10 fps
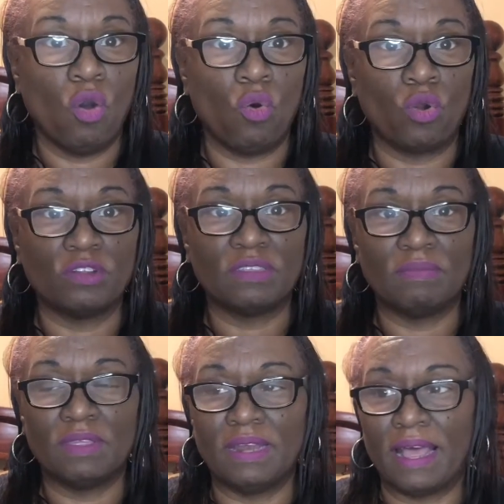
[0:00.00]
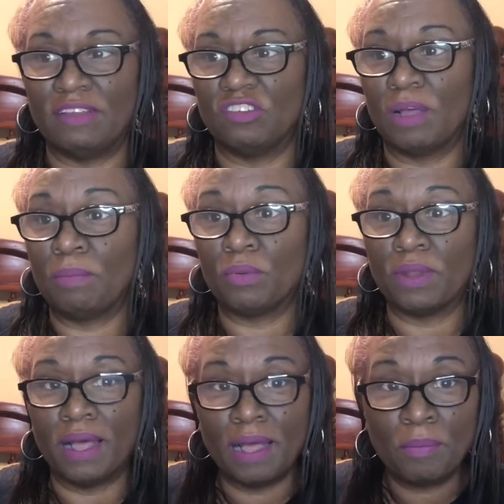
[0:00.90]
or something I jumbled
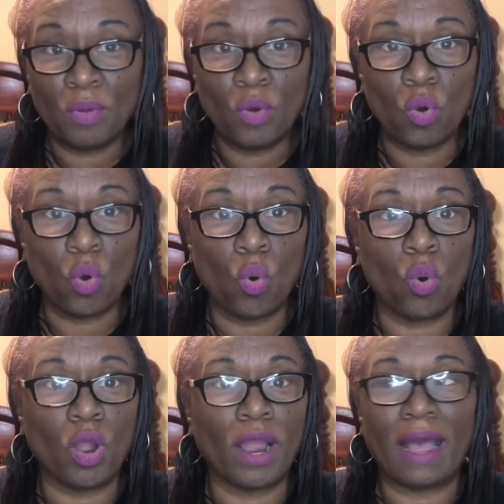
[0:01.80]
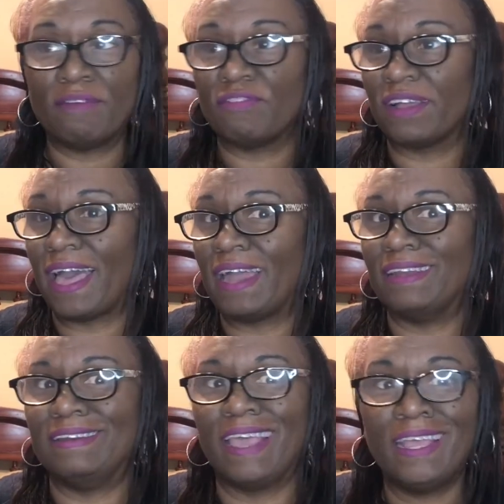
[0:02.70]
up or I forgot a
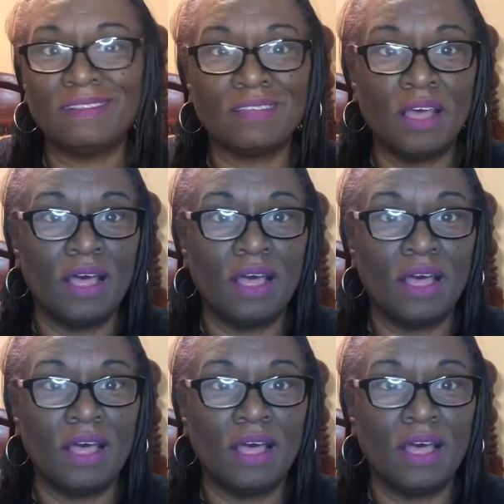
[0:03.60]
date,